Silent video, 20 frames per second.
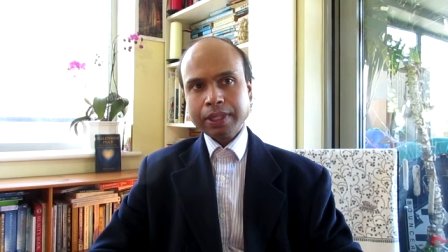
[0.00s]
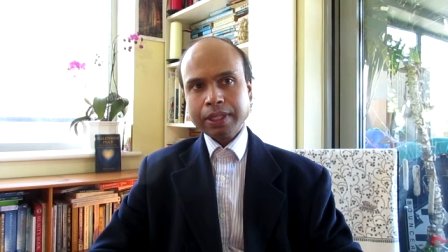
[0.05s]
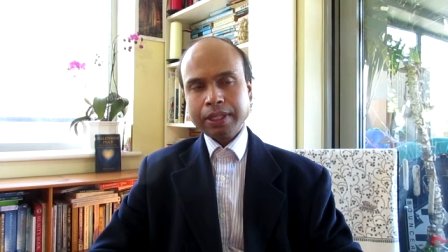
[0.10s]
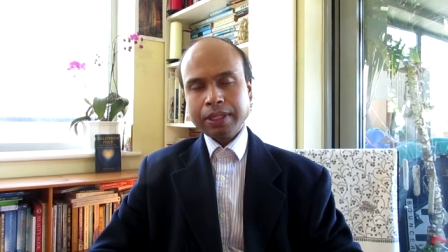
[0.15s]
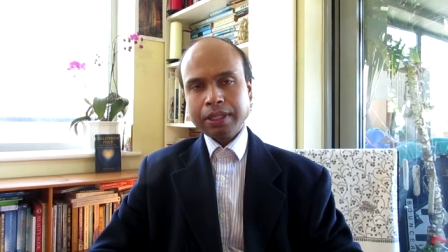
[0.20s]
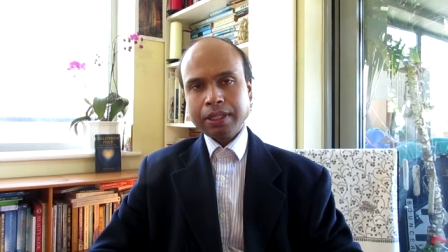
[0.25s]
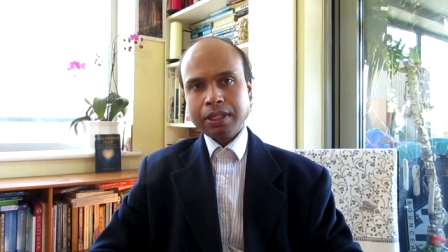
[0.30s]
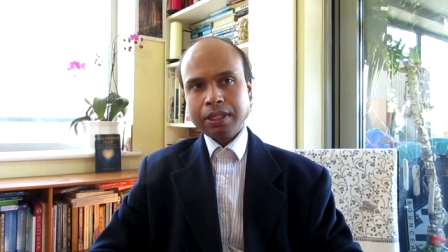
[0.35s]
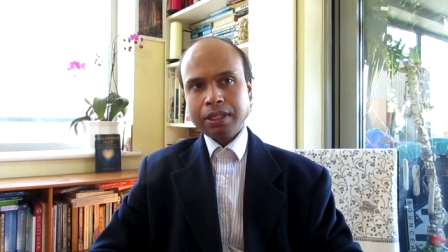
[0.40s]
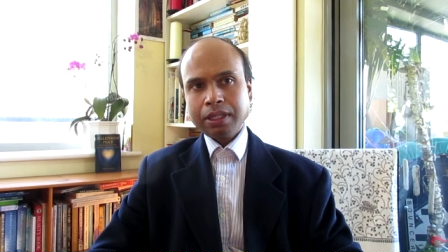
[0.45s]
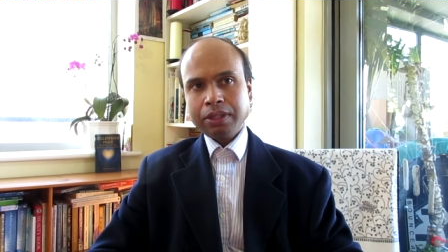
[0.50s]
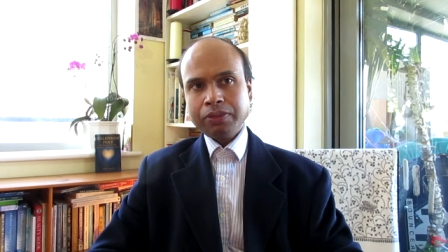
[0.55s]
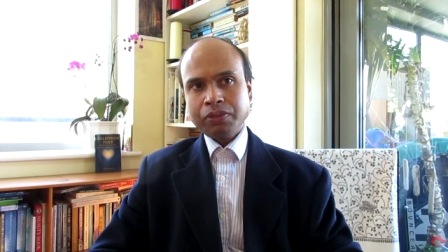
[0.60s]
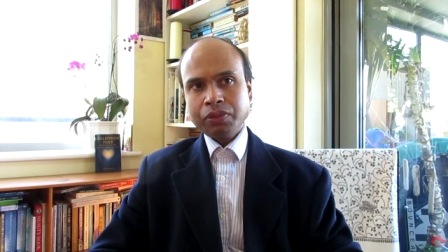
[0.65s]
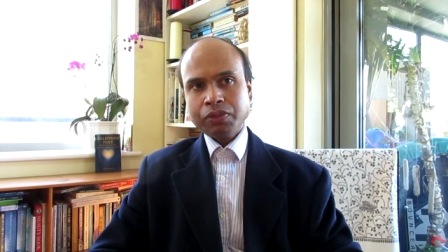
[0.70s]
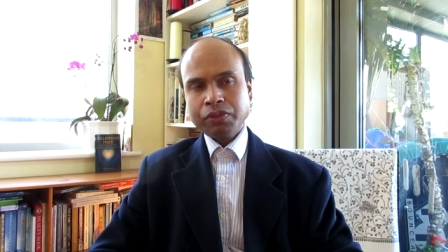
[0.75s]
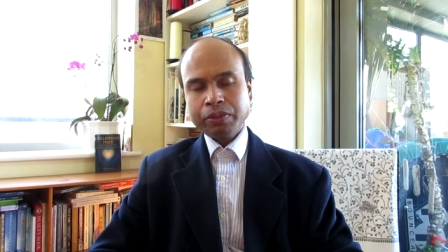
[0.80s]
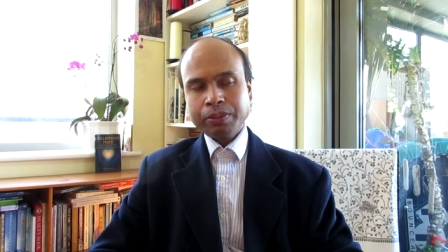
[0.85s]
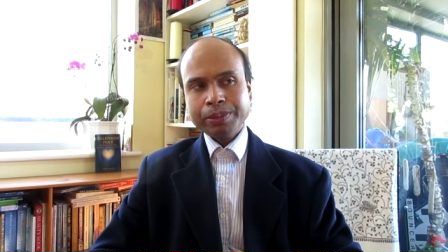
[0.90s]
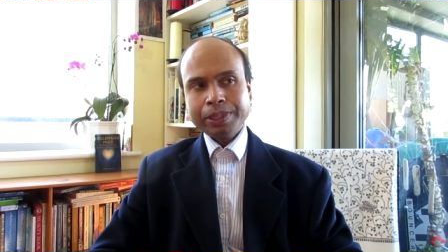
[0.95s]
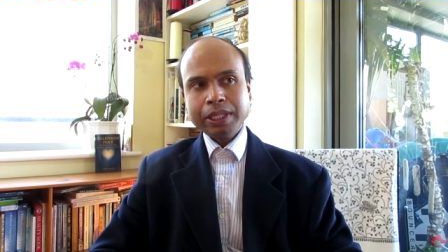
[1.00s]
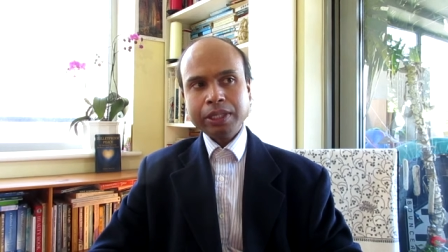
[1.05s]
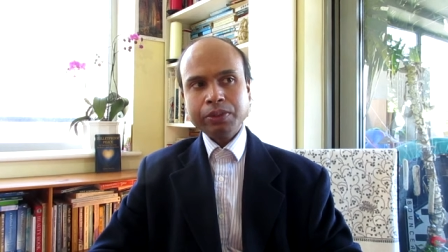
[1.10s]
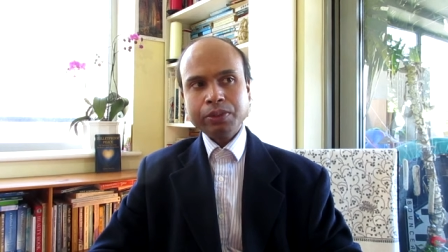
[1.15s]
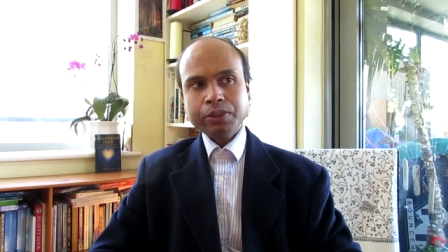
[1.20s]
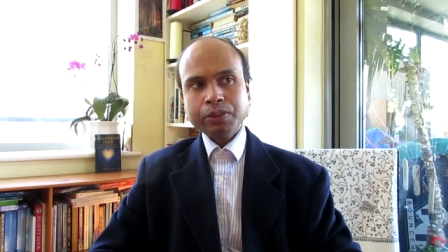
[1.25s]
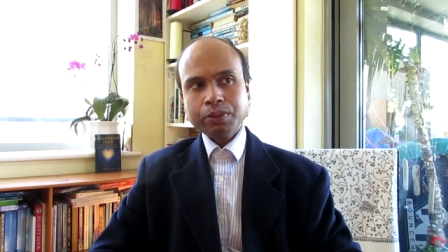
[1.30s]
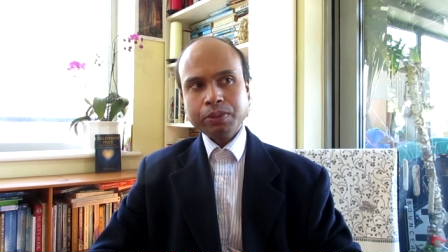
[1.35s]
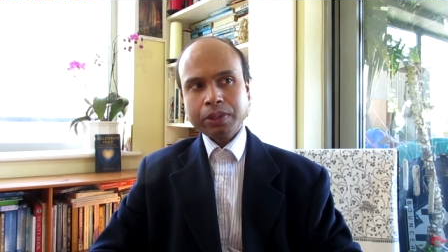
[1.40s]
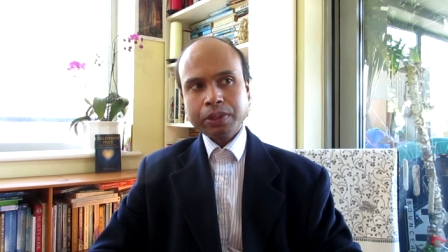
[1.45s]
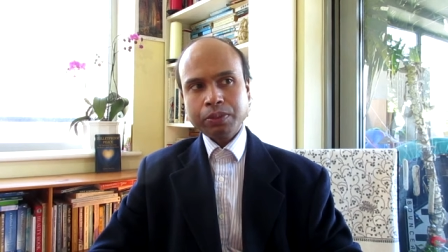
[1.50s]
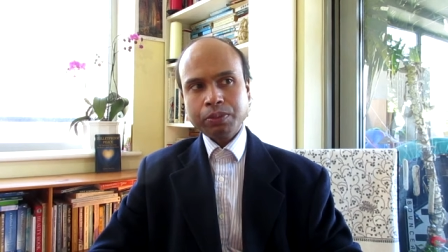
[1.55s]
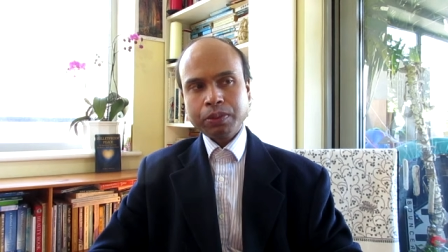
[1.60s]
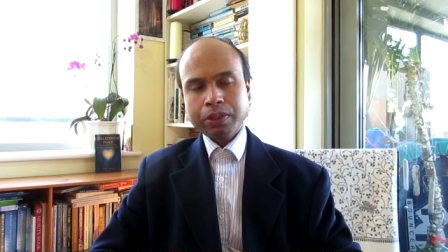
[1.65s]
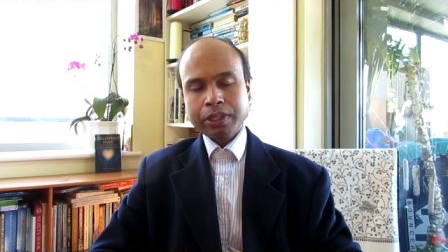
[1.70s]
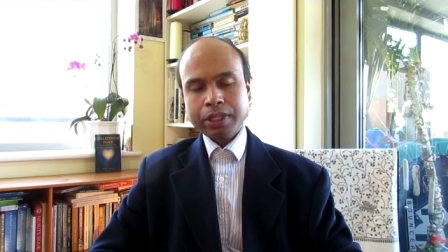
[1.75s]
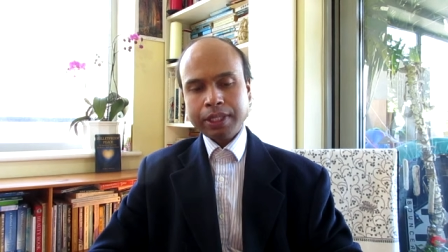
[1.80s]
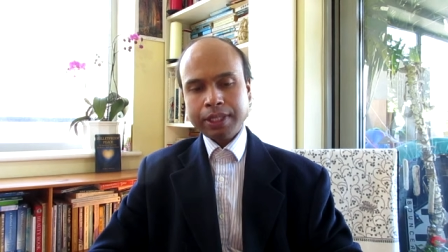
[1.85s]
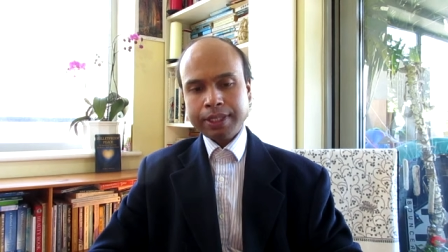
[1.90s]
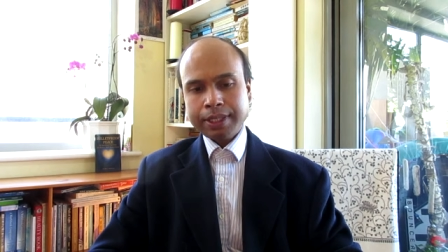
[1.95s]
uh, if you're familiar with what,
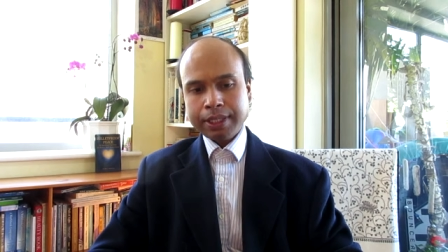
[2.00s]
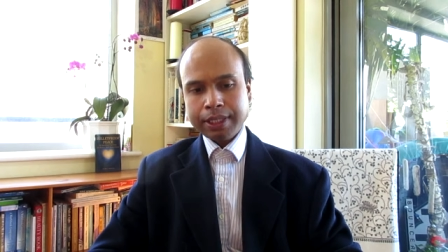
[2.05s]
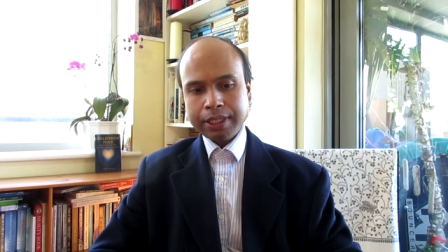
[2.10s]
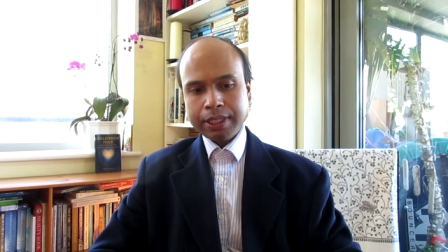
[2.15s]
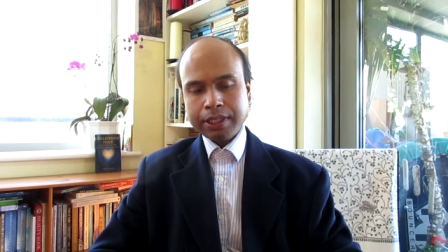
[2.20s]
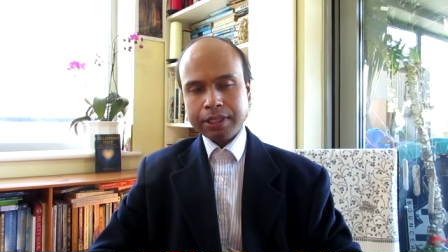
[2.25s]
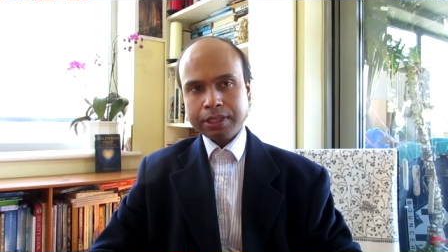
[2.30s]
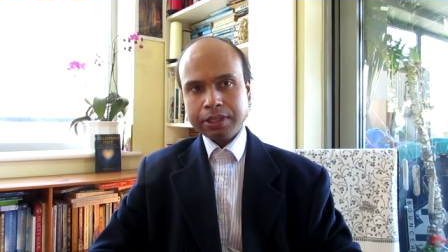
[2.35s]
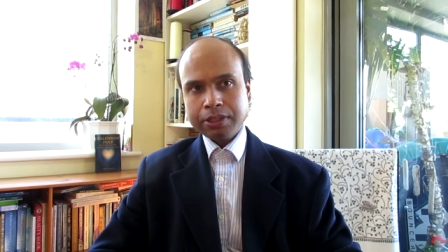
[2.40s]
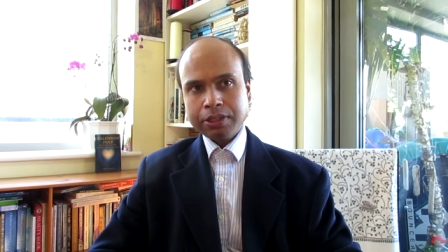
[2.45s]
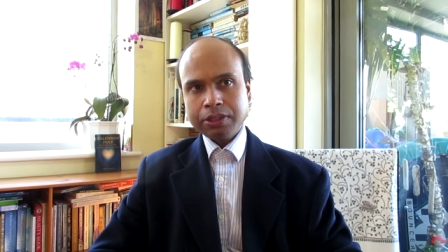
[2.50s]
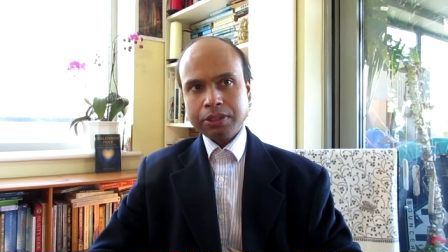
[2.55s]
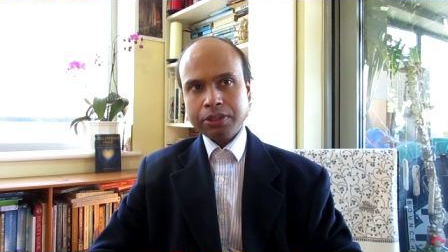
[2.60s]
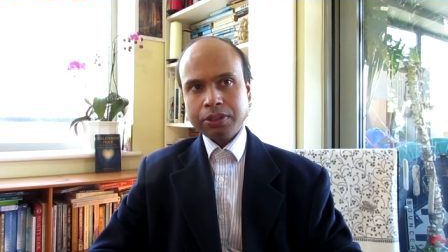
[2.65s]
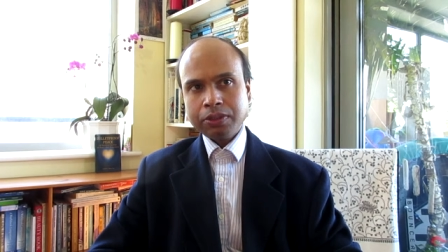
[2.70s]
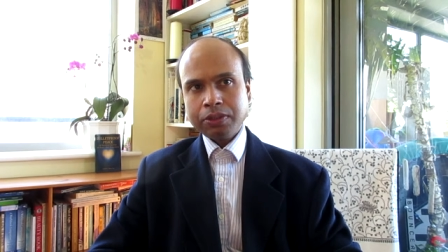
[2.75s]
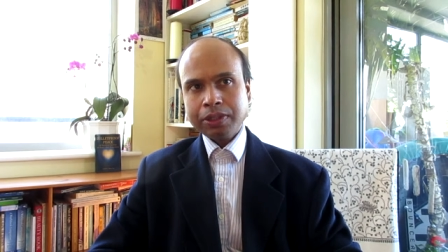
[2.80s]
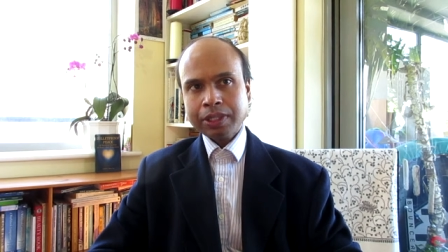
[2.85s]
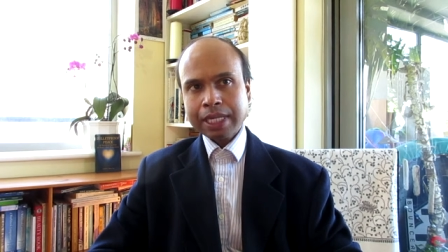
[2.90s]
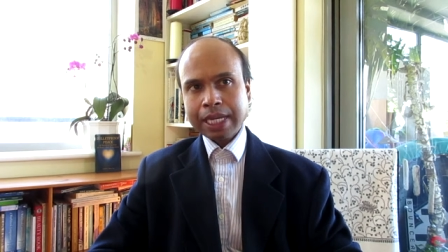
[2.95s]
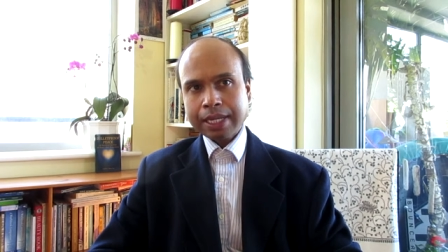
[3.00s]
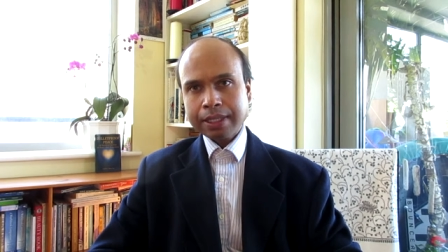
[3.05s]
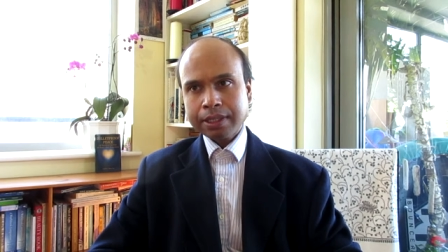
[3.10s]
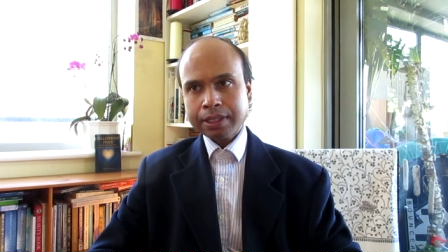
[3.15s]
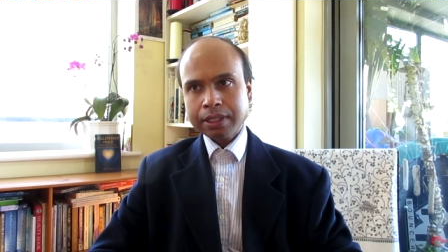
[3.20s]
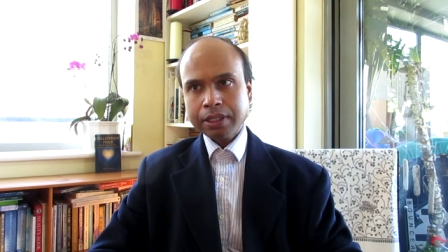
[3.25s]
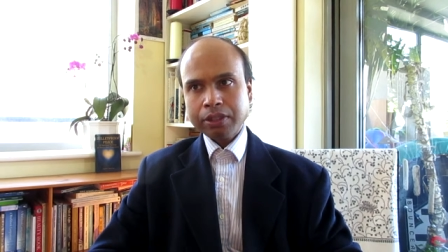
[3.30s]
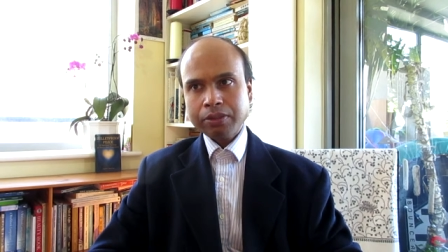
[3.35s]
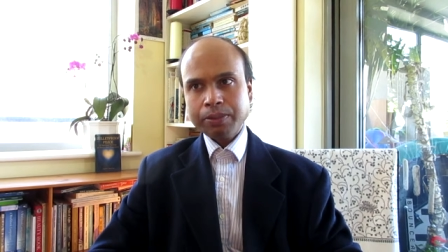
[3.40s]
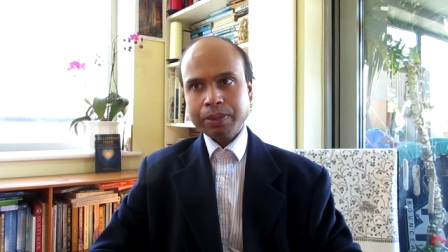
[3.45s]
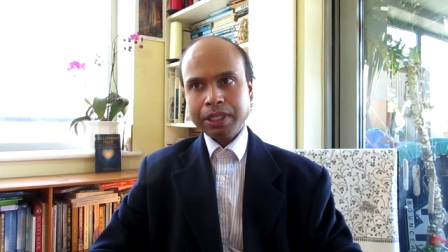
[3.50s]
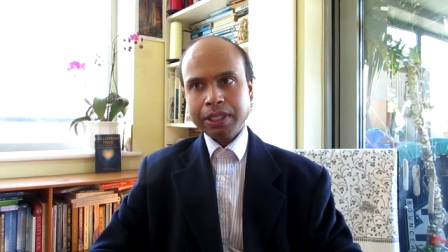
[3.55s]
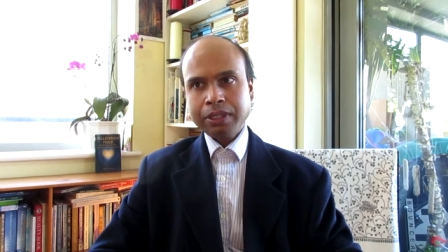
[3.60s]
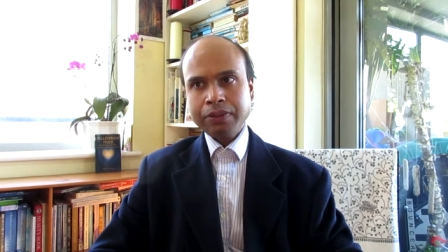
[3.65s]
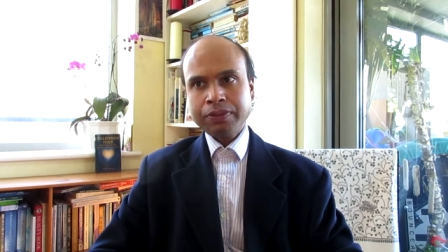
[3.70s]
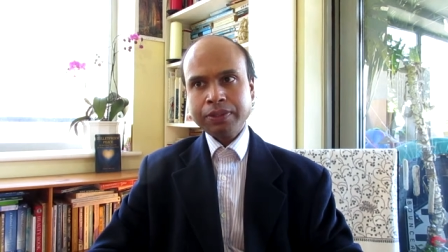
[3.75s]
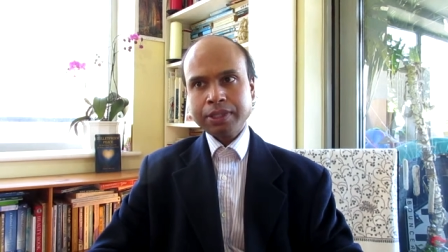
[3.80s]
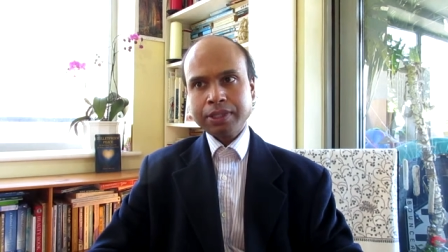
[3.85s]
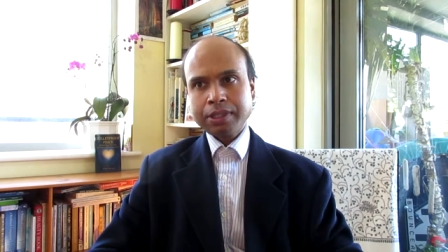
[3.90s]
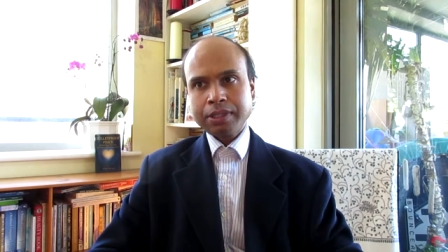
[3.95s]
what I teach, to do cancelling of
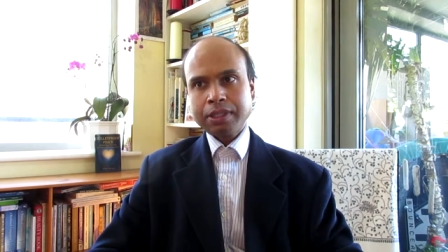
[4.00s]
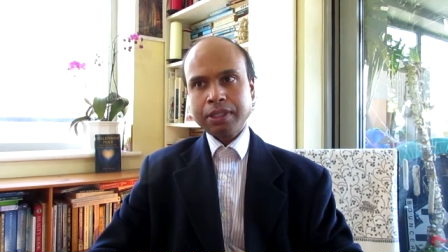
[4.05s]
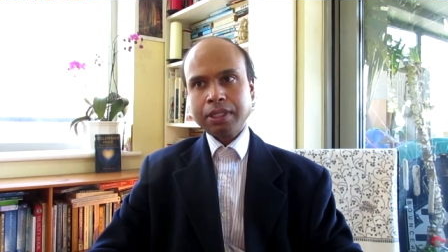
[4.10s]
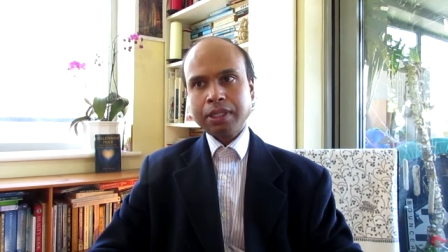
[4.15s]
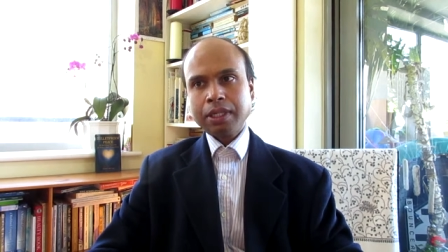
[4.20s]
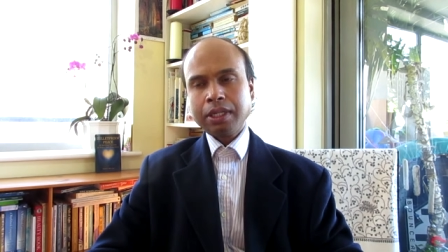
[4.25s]
beliefs,